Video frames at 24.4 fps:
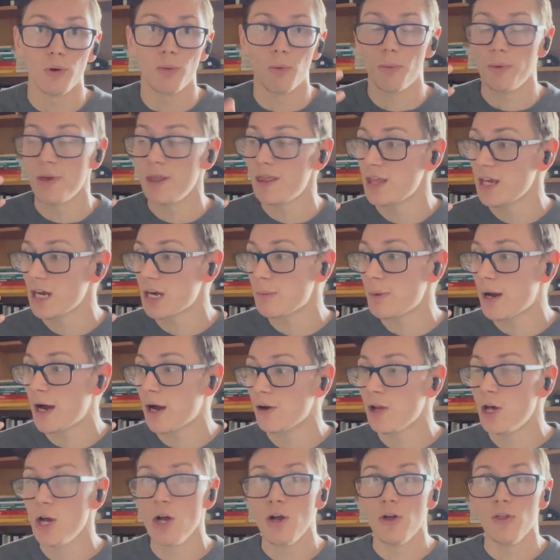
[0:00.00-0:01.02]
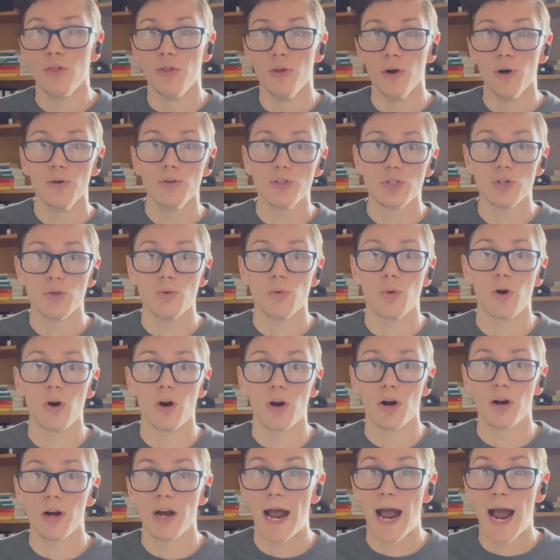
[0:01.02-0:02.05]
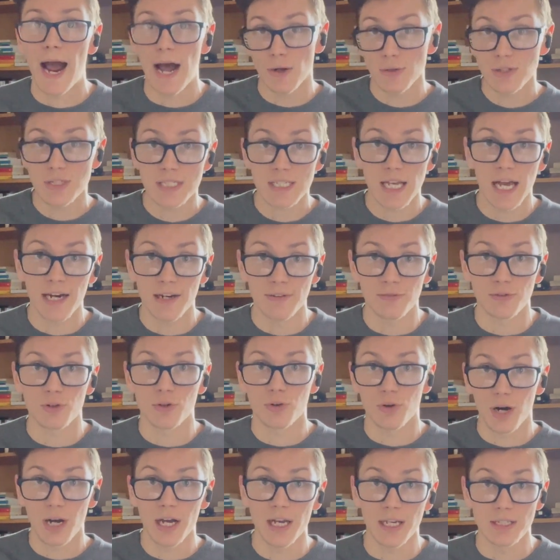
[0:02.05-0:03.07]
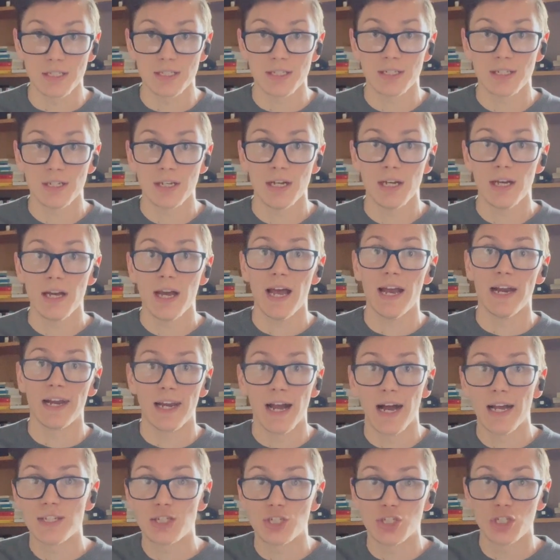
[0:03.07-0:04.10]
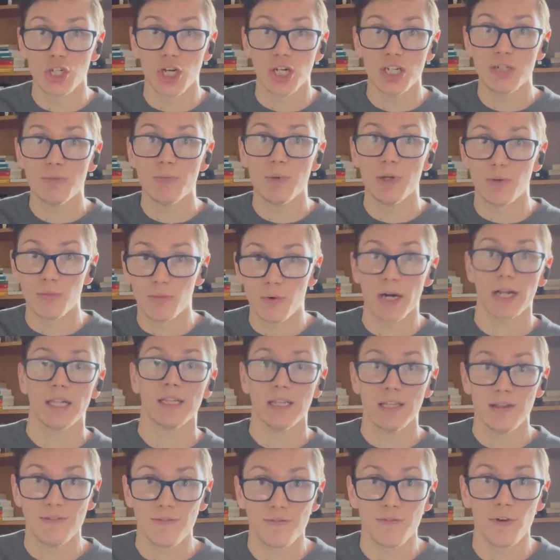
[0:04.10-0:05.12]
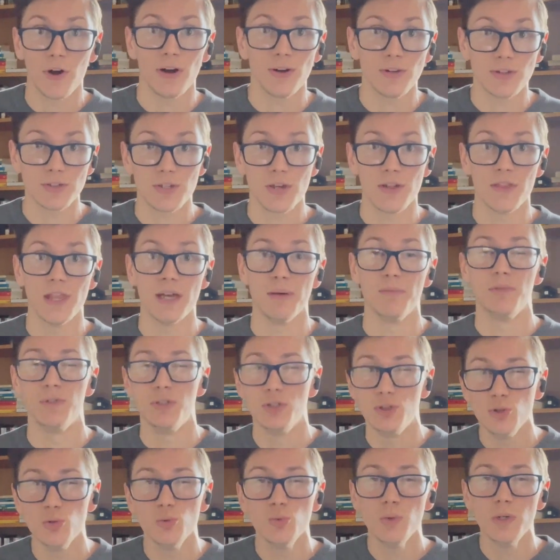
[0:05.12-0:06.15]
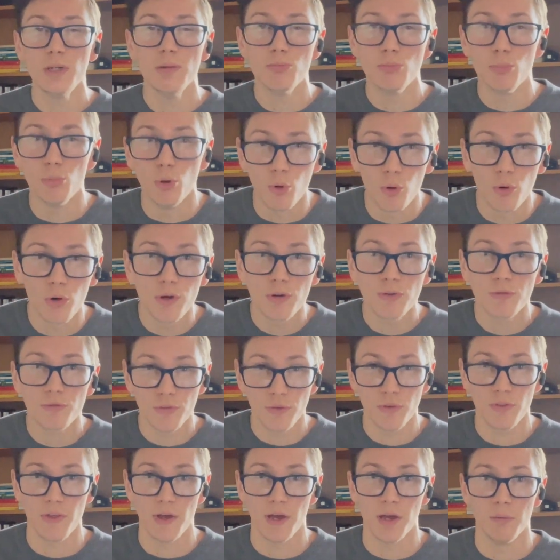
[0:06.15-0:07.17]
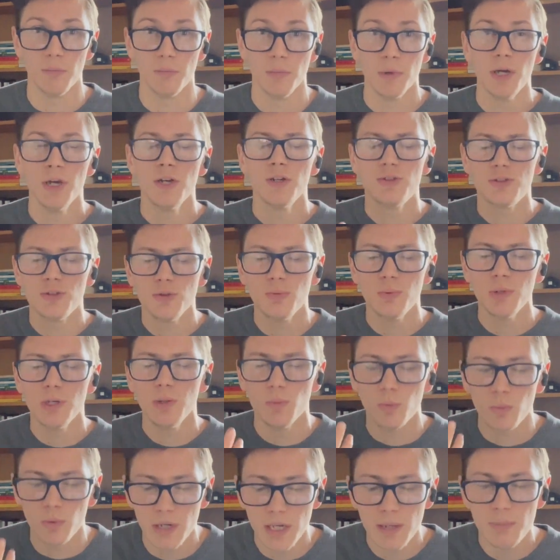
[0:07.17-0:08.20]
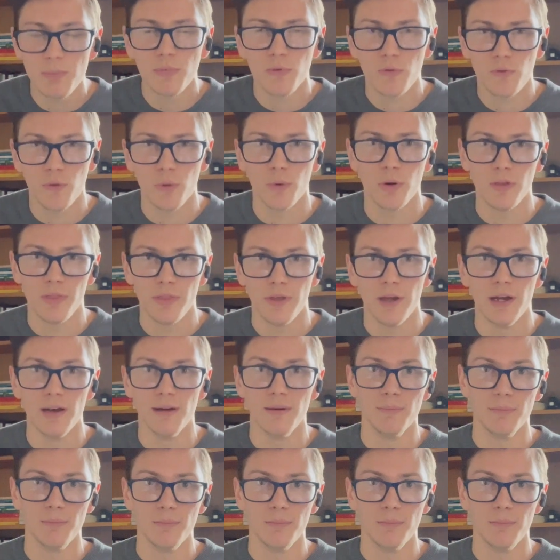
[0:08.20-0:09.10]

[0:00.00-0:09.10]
When we think about those who are outside of Christ and God's judgment rightly falls on them, do we mourn for them? Do we weep for them?